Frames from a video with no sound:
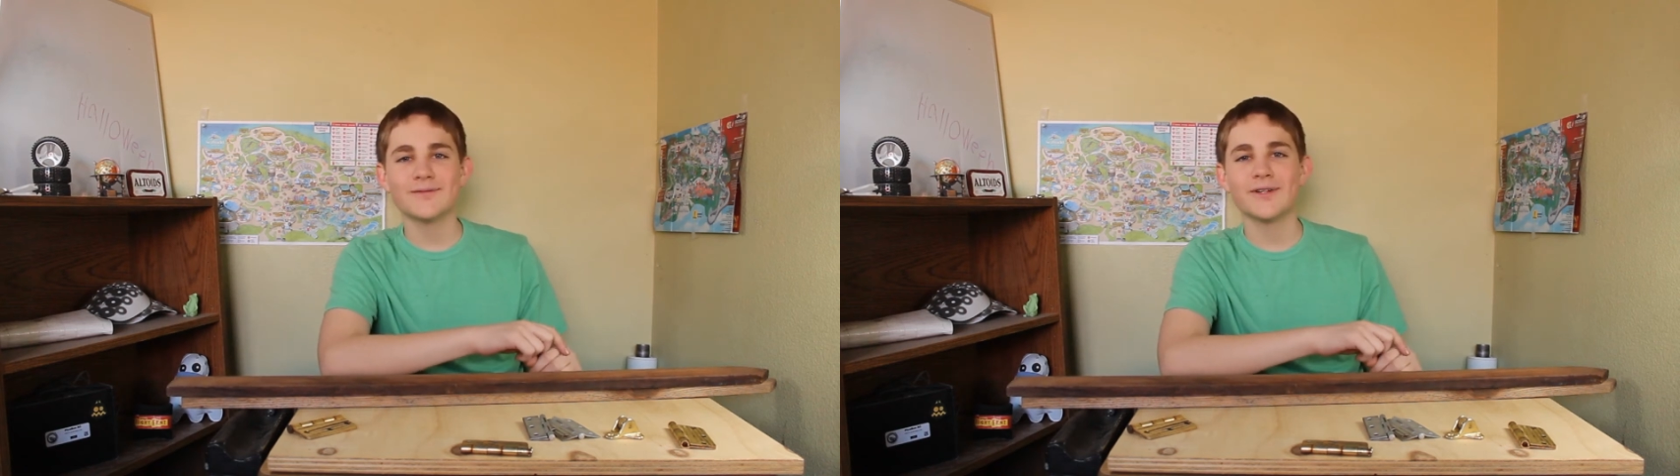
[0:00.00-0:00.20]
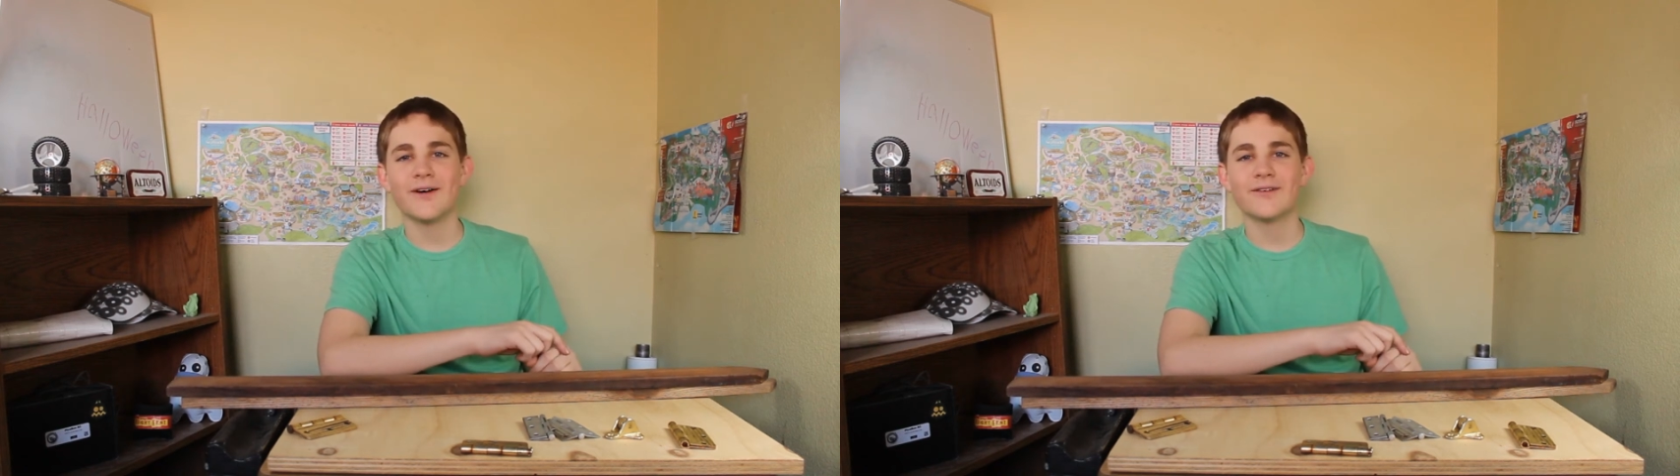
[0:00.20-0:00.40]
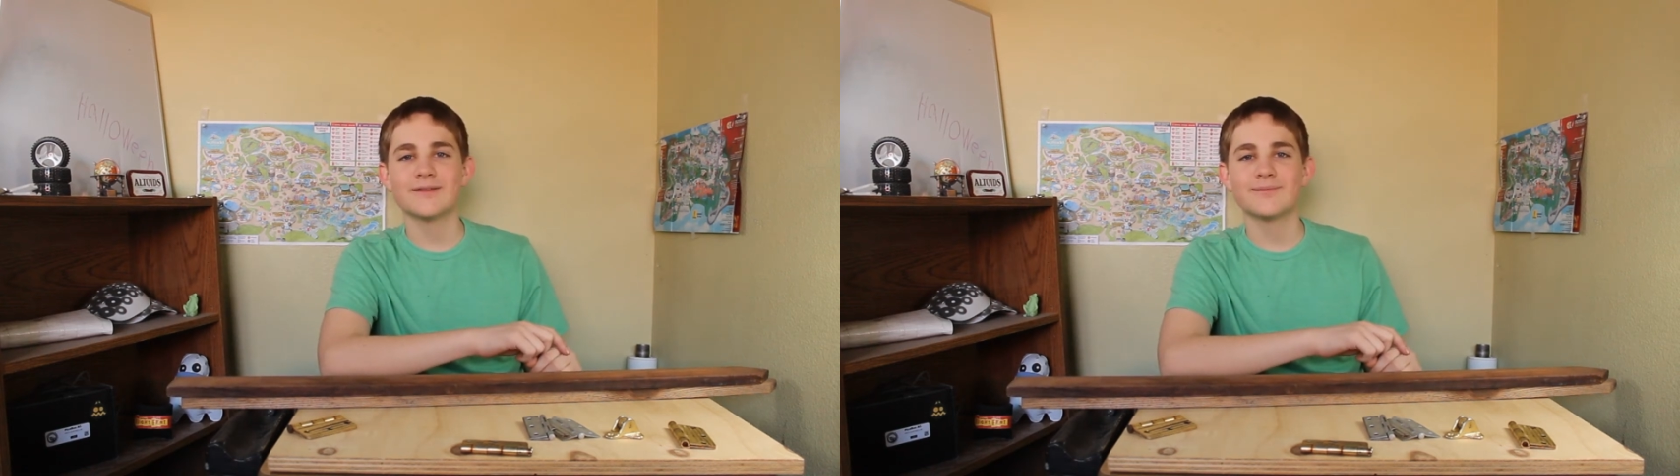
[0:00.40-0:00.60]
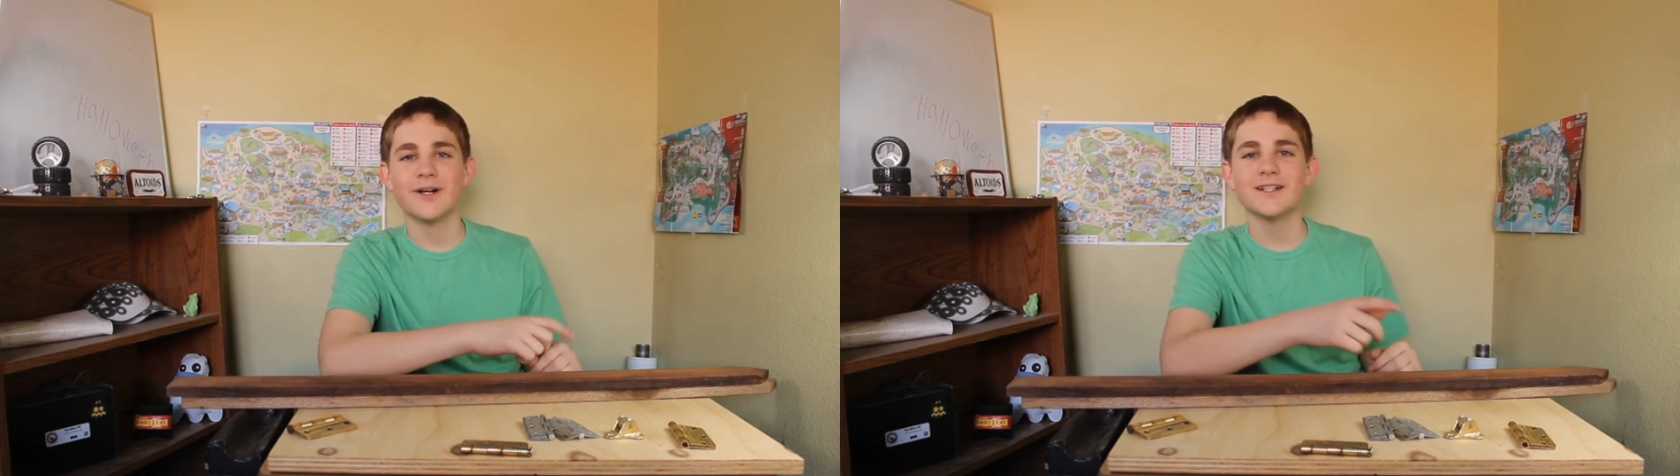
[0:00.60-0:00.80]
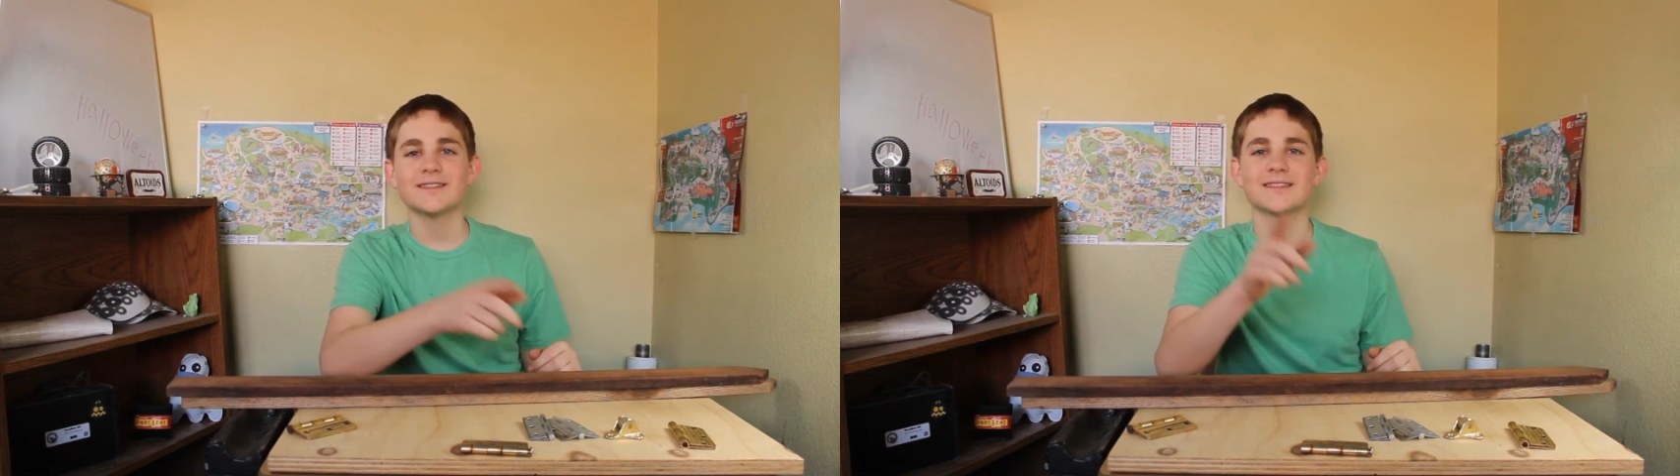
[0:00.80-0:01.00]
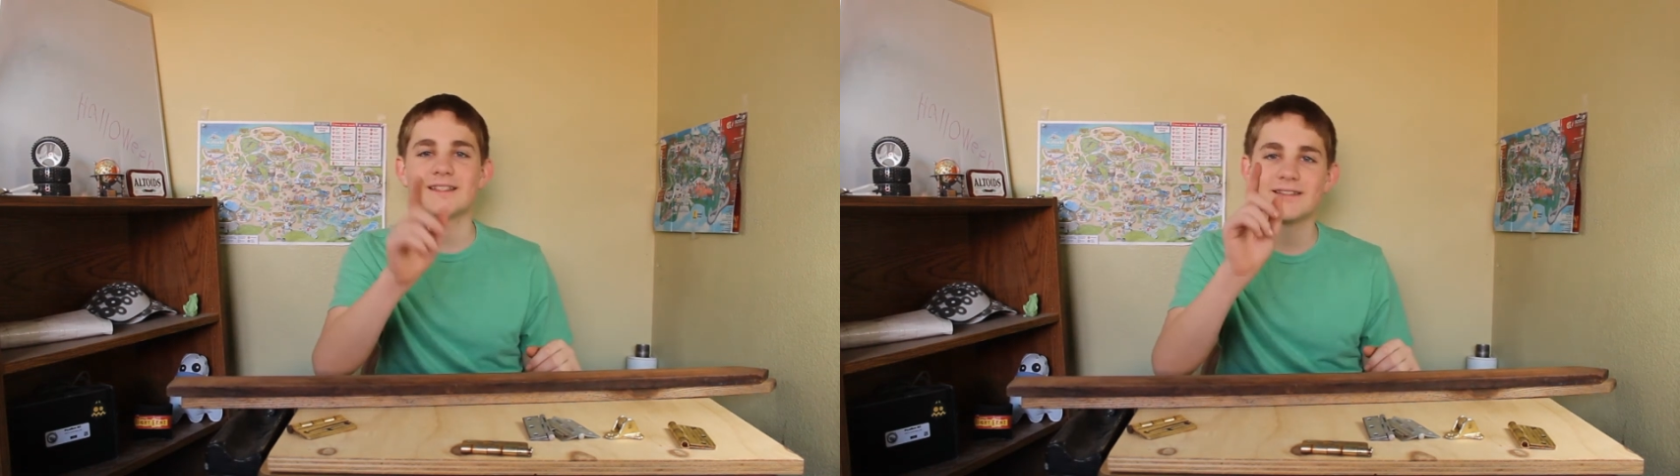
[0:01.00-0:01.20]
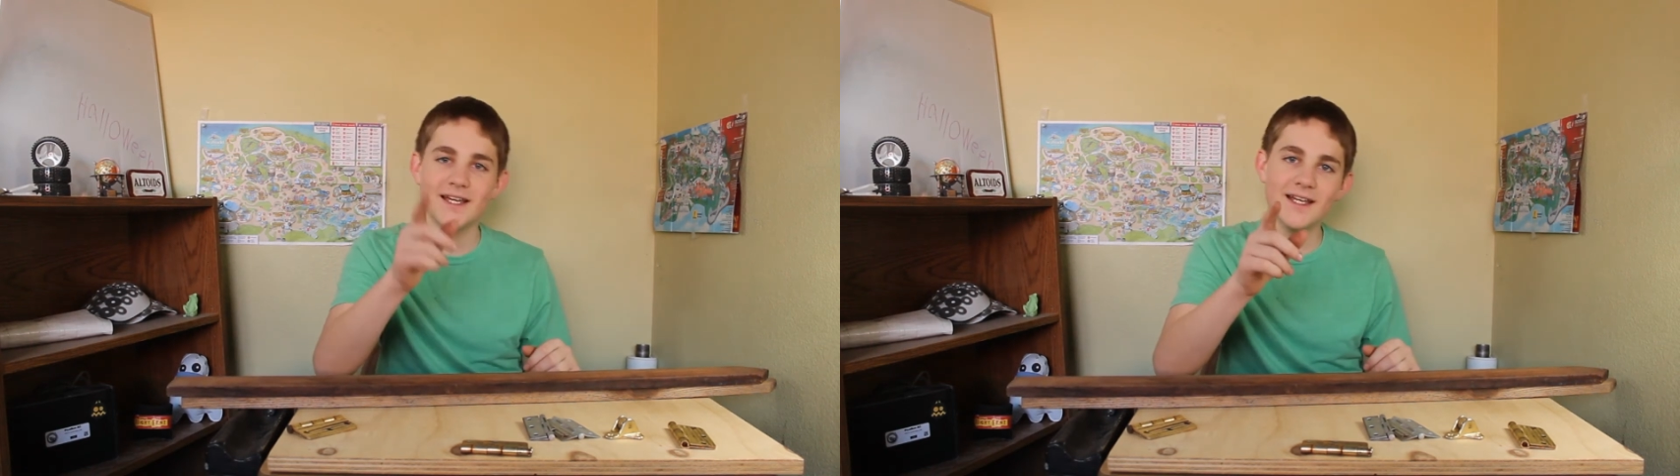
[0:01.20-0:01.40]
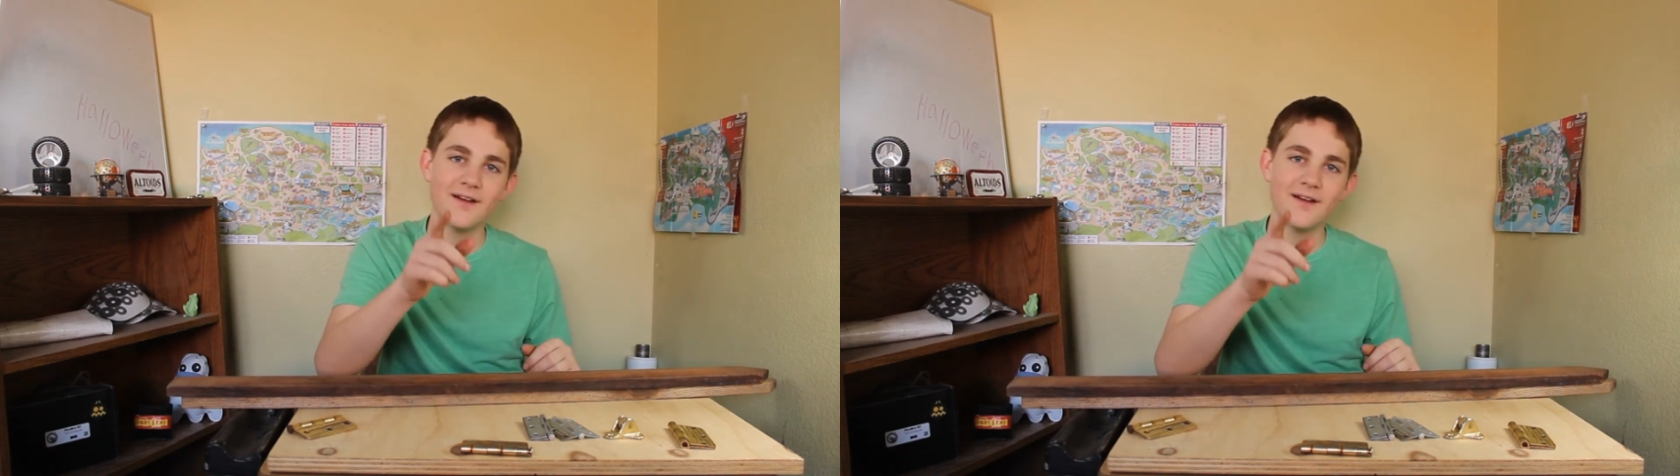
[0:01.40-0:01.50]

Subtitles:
to Halloween Parks, and today